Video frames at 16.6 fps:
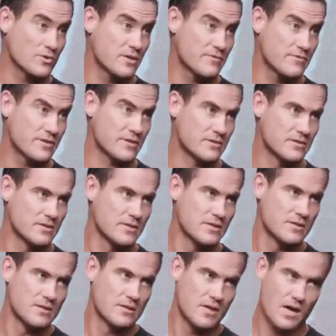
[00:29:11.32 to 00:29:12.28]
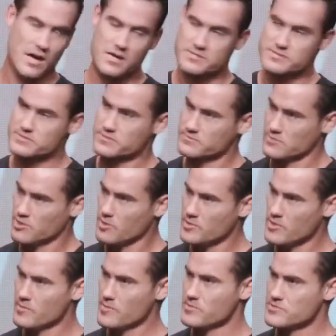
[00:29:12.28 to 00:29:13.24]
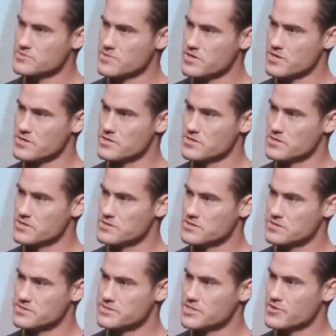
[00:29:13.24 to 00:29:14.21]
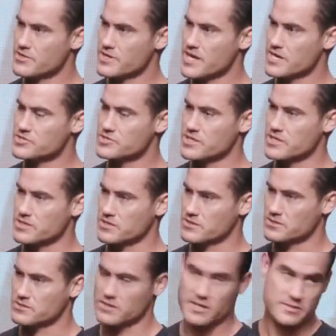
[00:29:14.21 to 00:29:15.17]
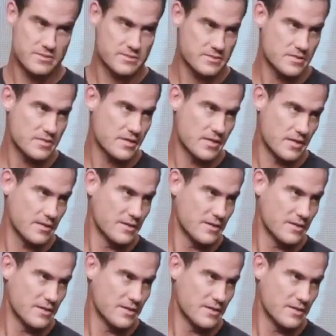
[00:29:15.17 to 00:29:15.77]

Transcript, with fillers: living. Awesome. Hope he remembers our secret handshake. Glad to see you.